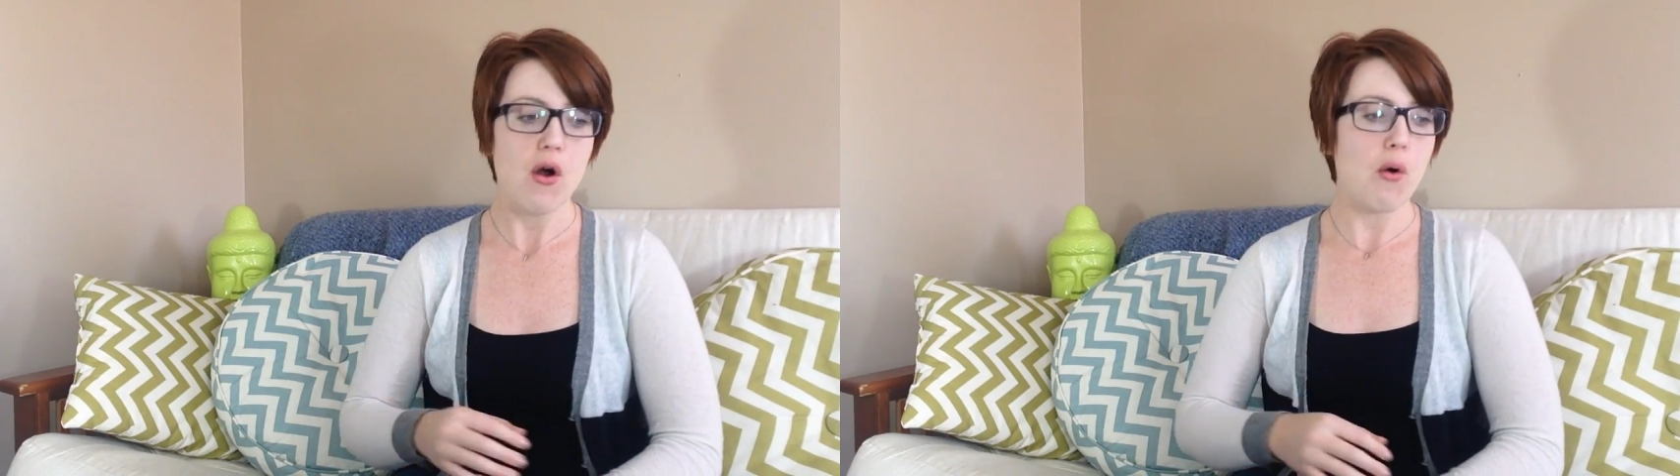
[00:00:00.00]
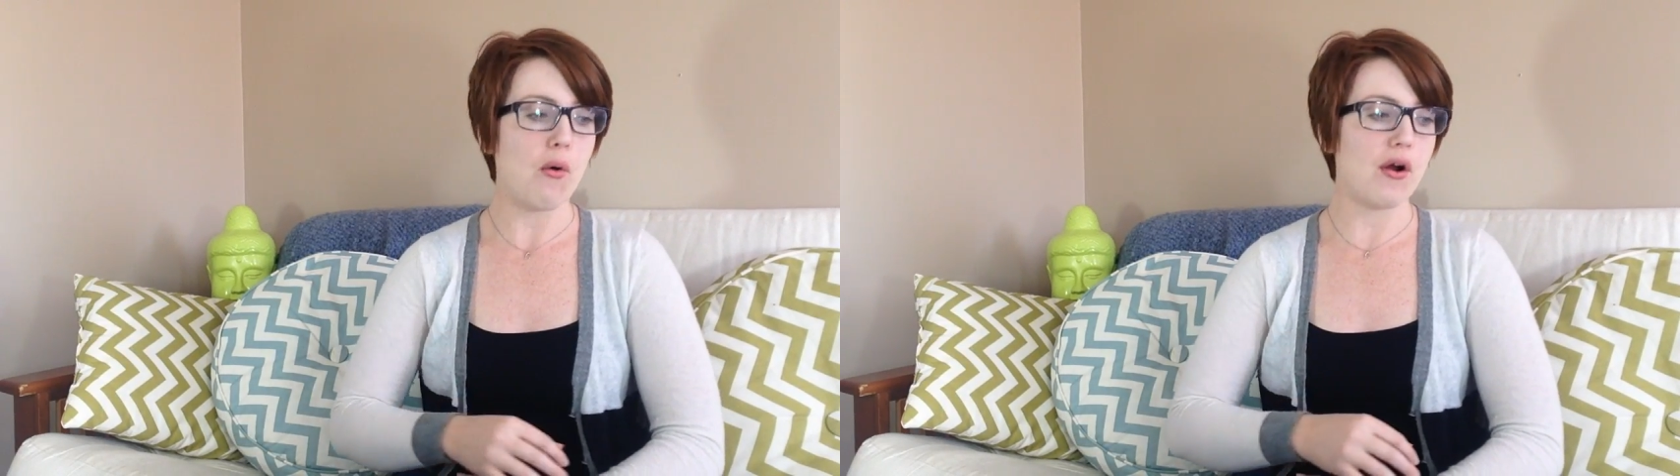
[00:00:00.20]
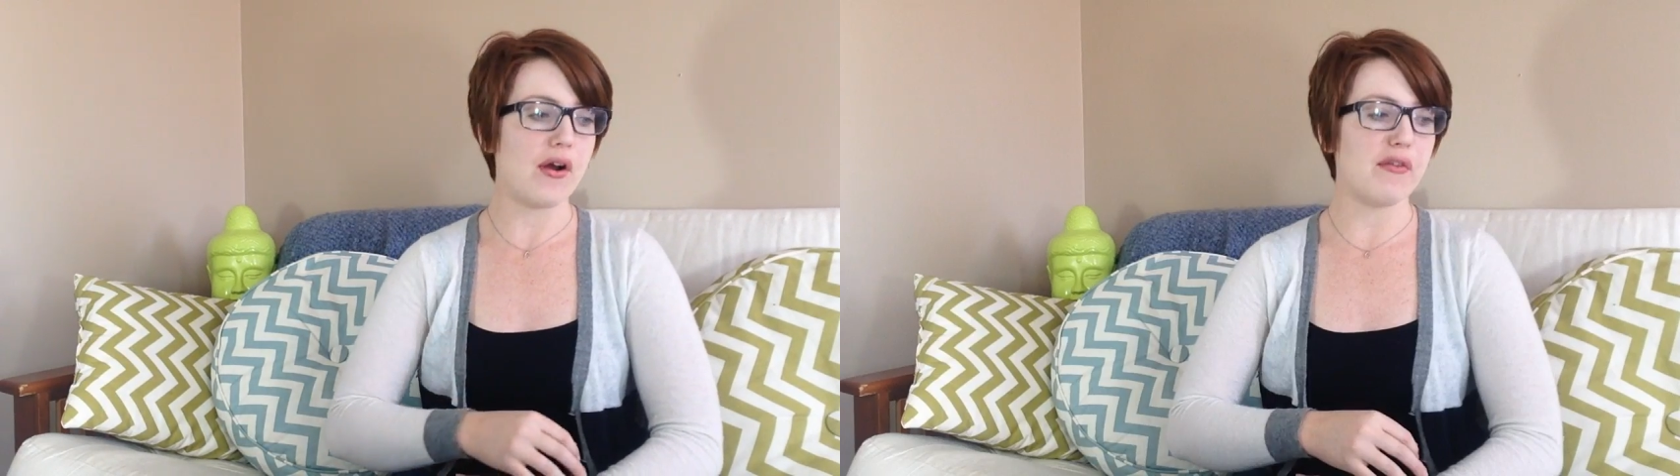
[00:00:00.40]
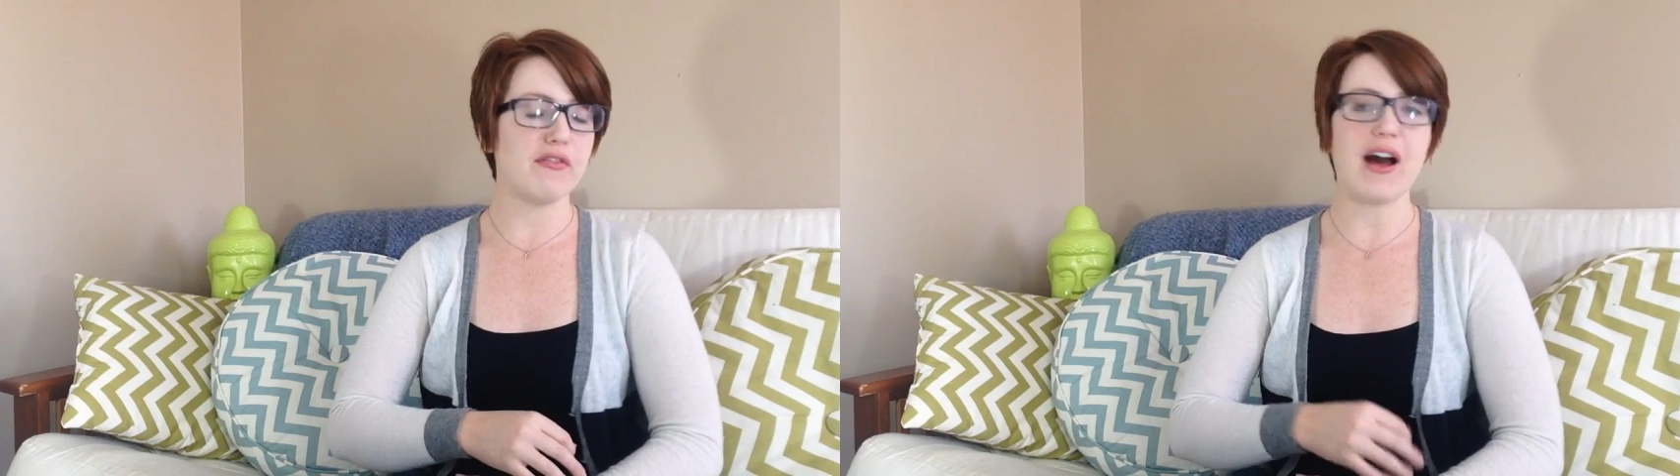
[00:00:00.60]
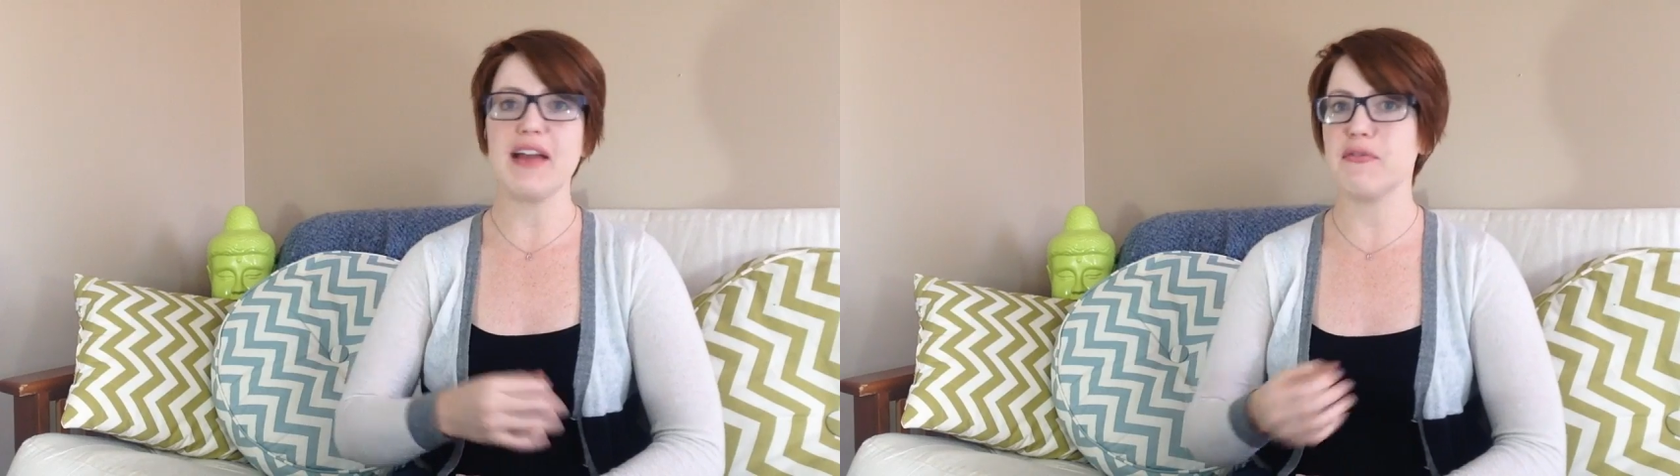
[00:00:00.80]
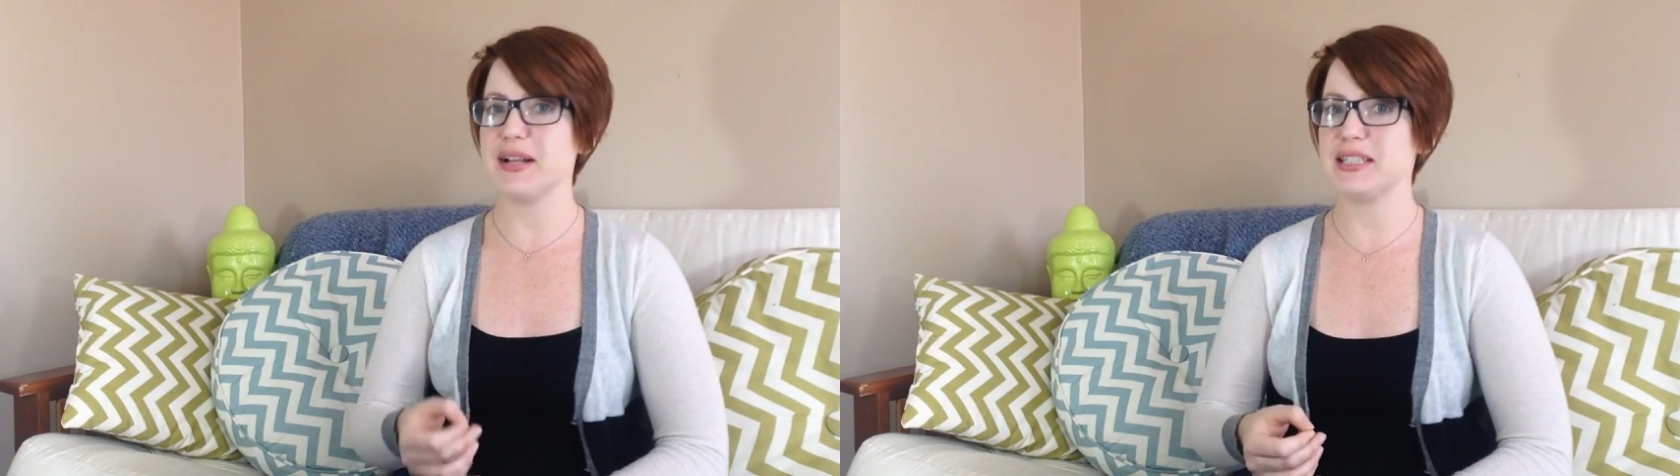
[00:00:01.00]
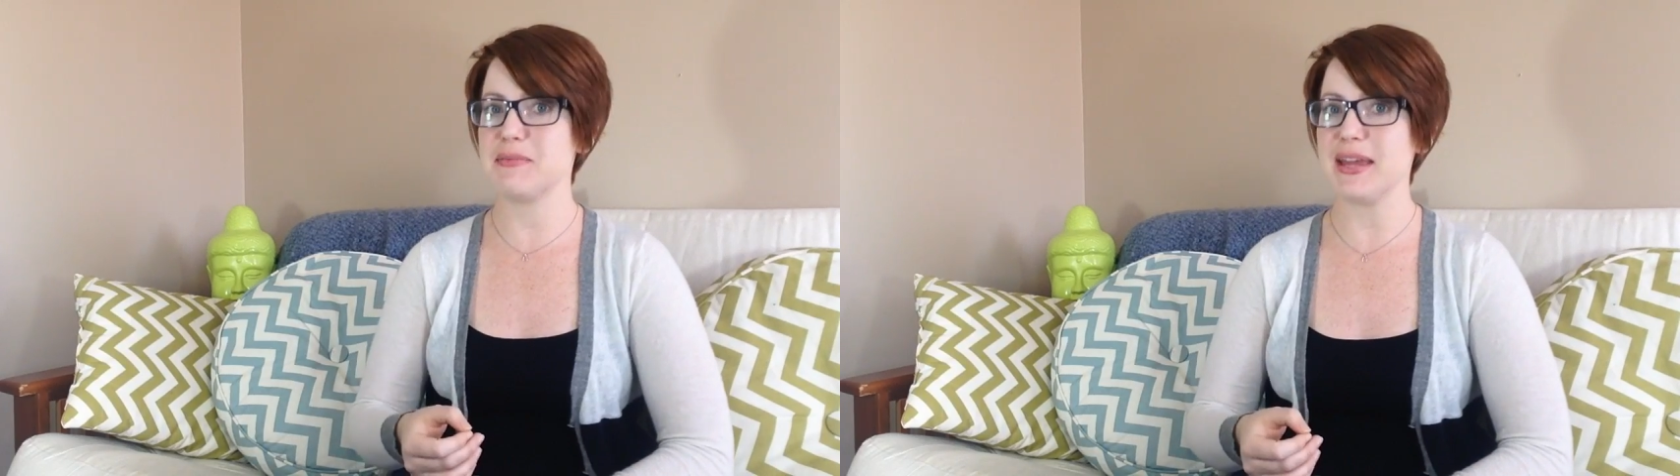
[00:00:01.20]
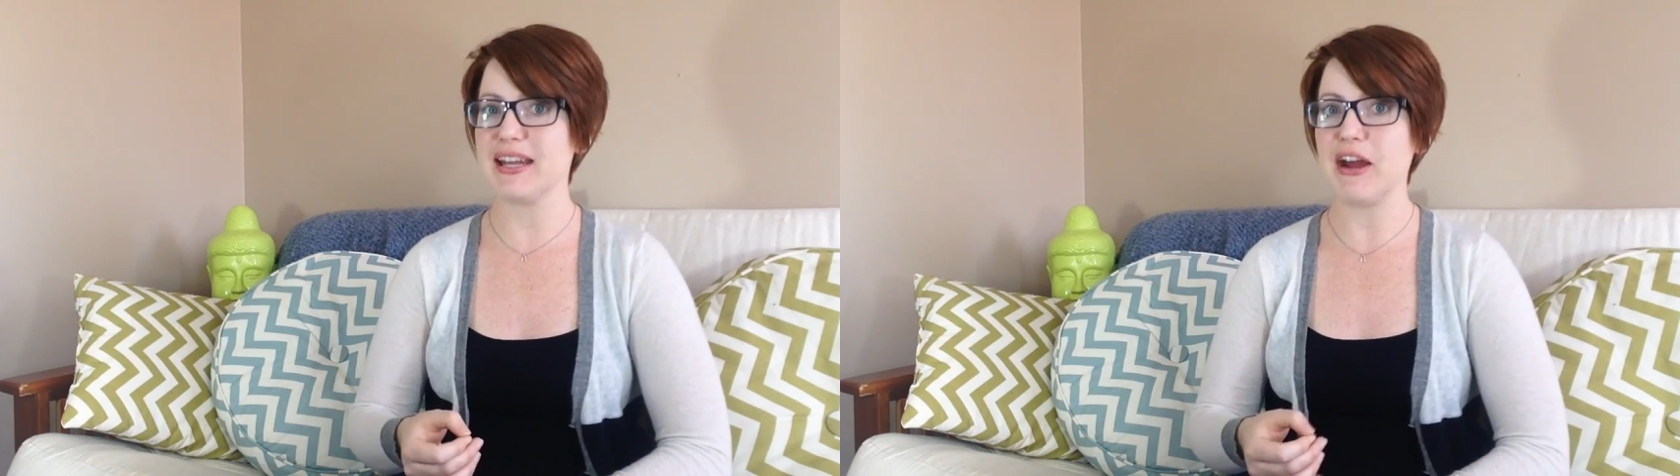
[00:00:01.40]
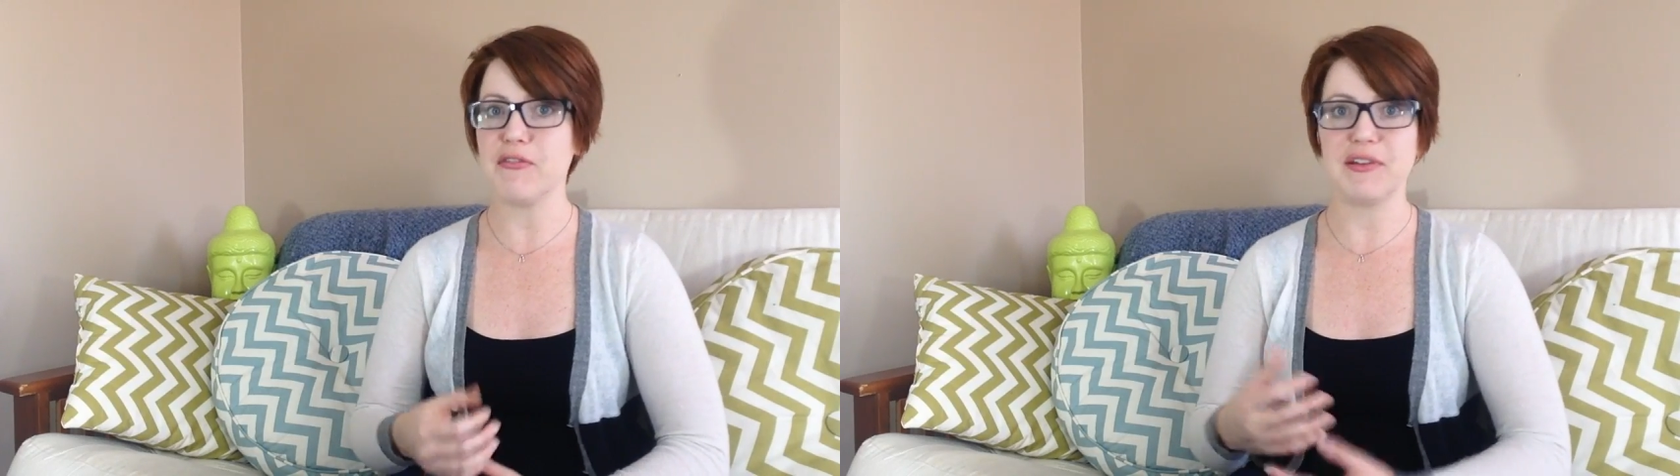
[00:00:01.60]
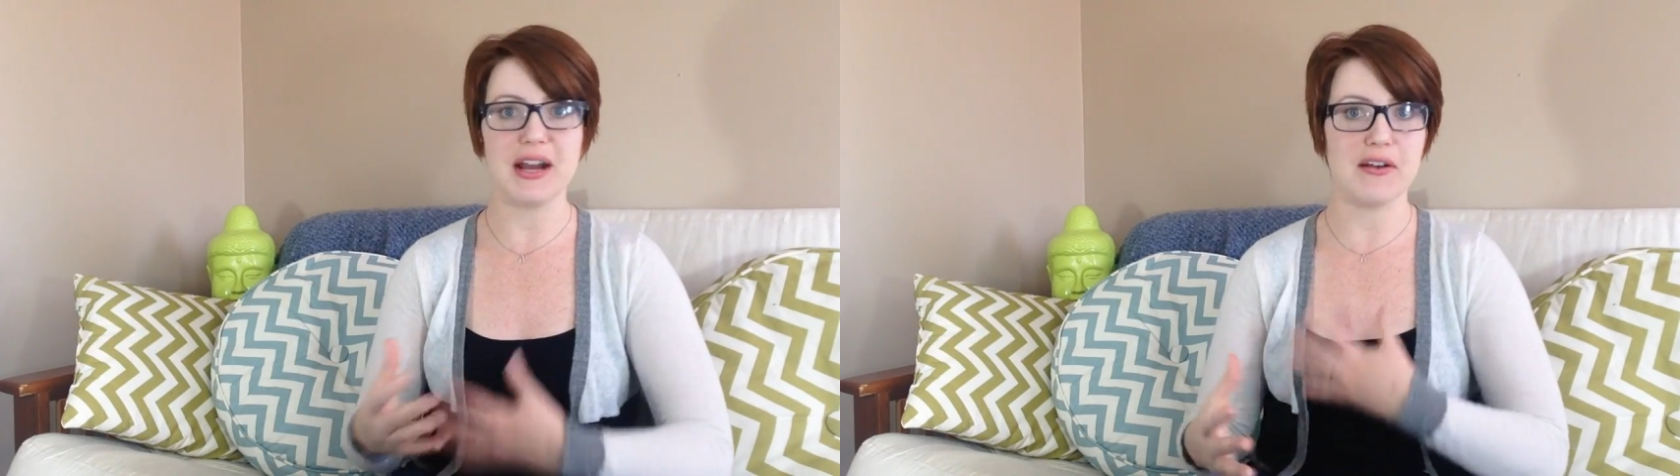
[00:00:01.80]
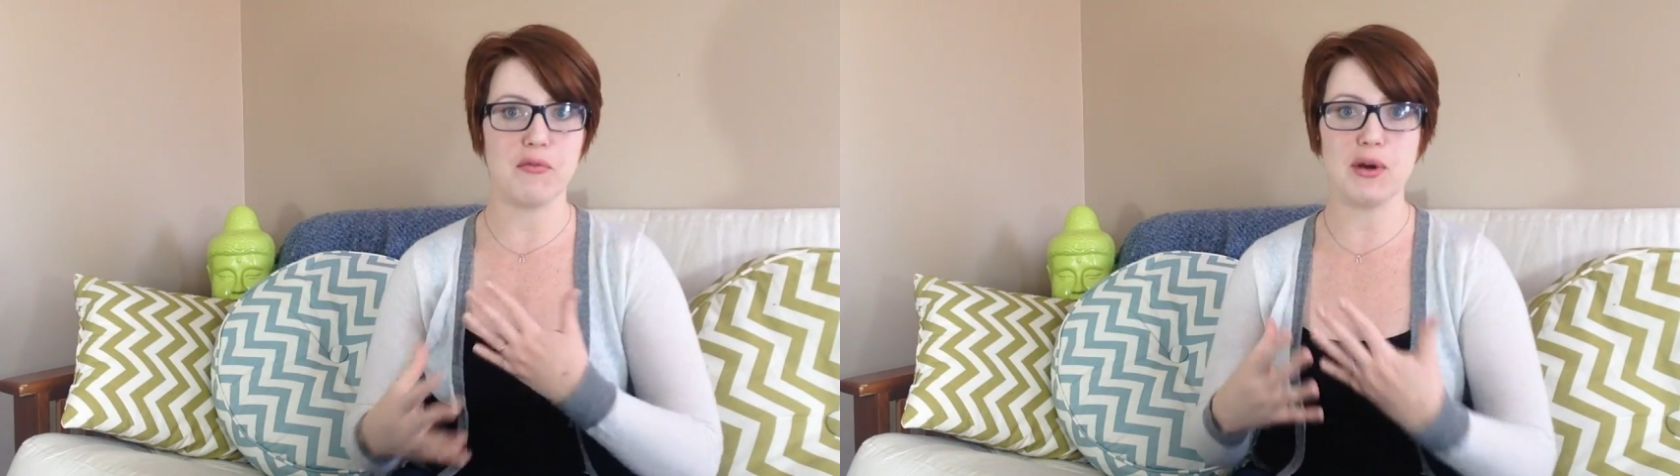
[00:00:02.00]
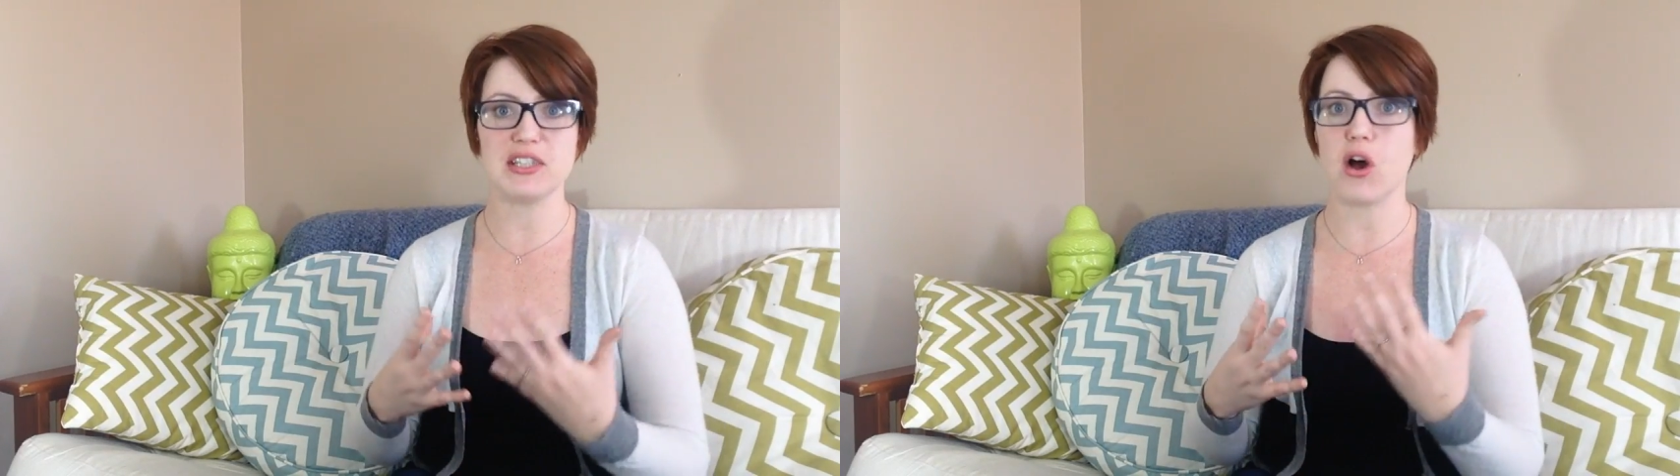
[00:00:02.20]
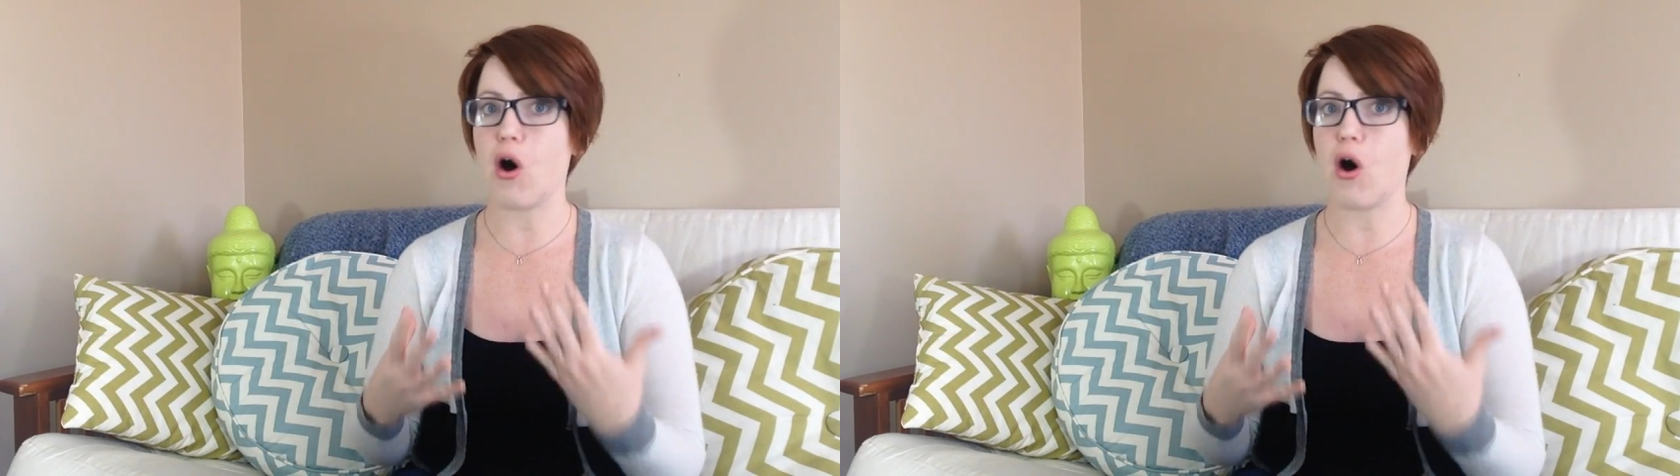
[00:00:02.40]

Or 5 ways to make an outfit out of what's